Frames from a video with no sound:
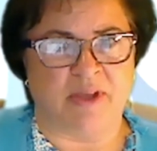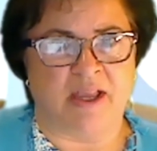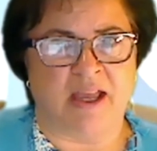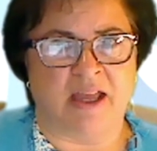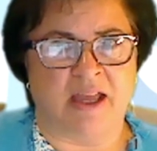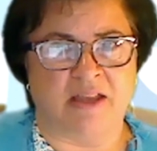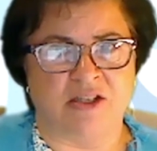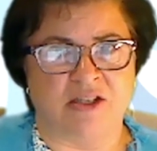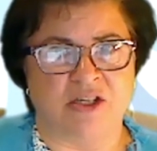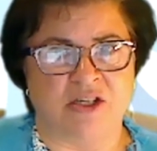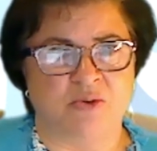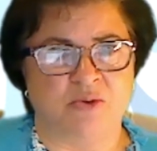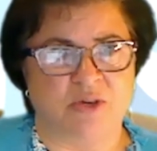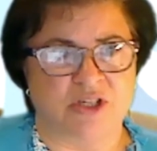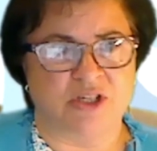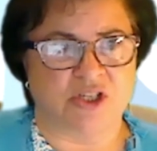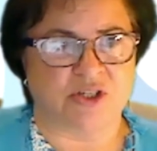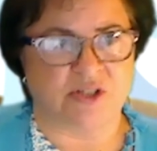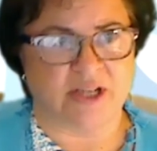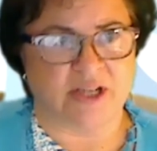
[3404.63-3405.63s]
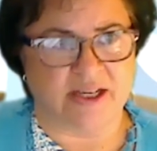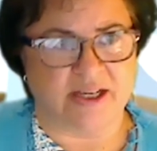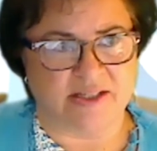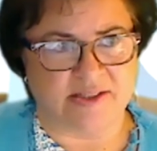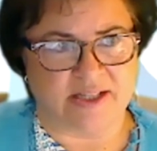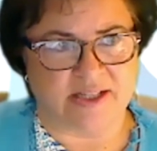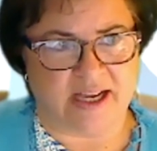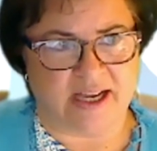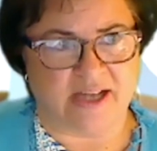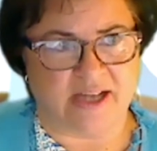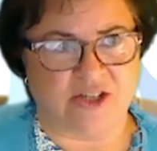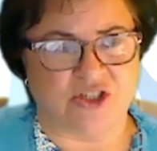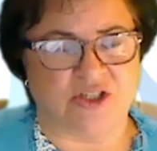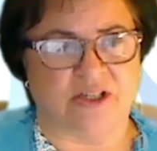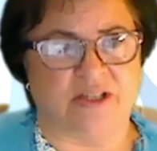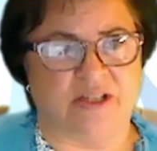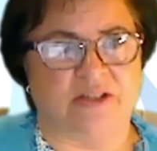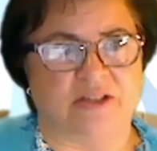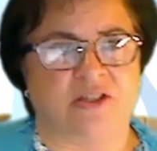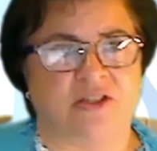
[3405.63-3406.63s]
and do a
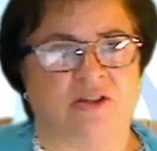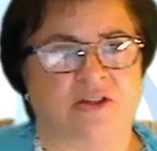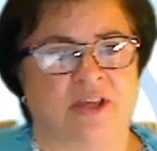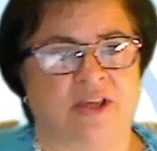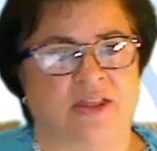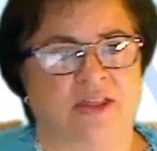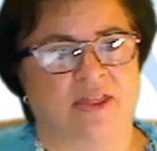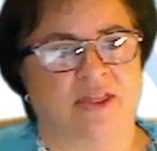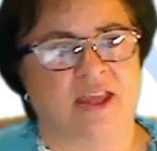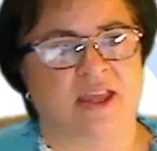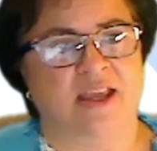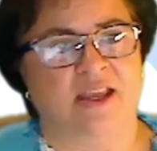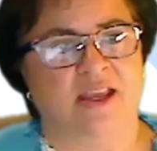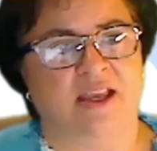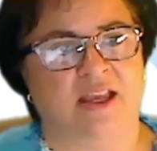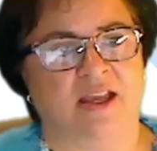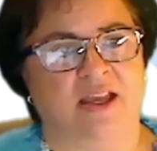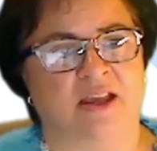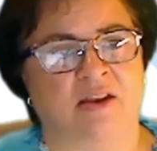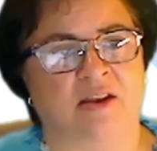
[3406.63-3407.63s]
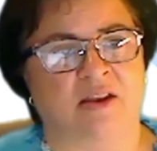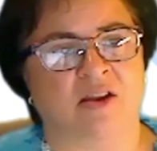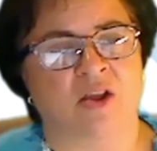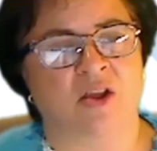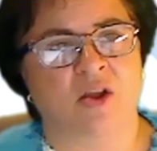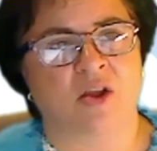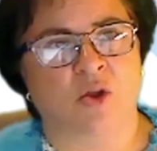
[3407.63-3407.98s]
transaction so that they can